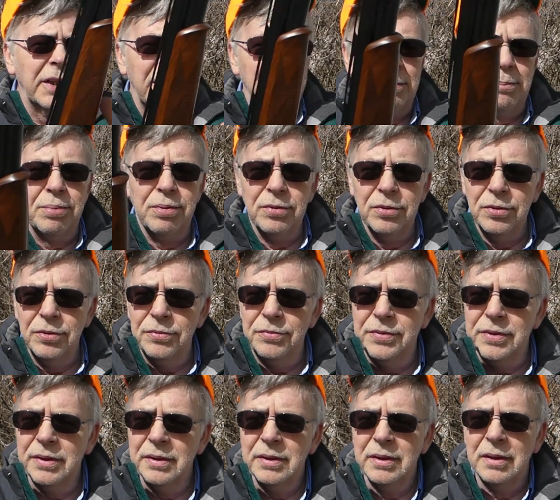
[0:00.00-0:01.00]
they
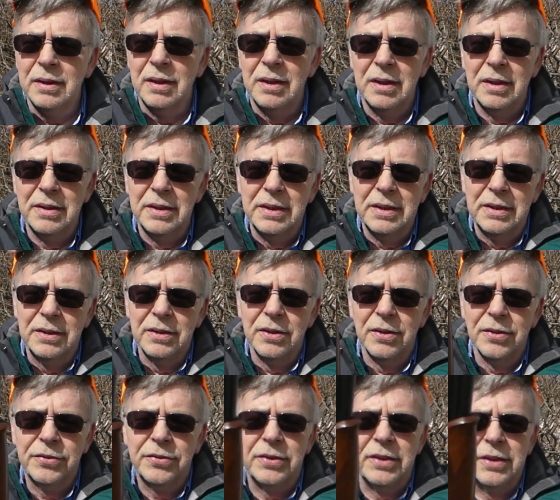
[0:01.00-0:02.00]
improved on the
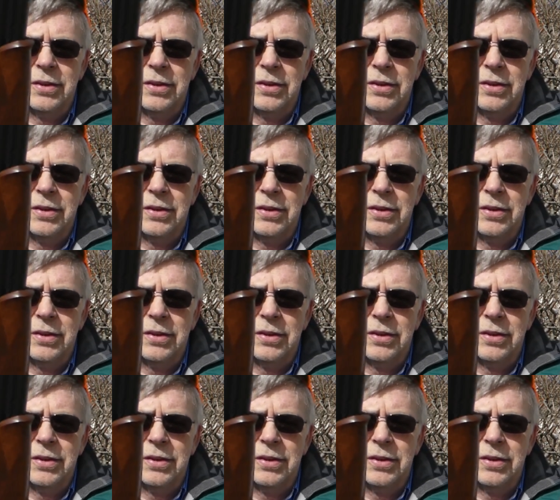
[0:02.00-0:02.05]
Elos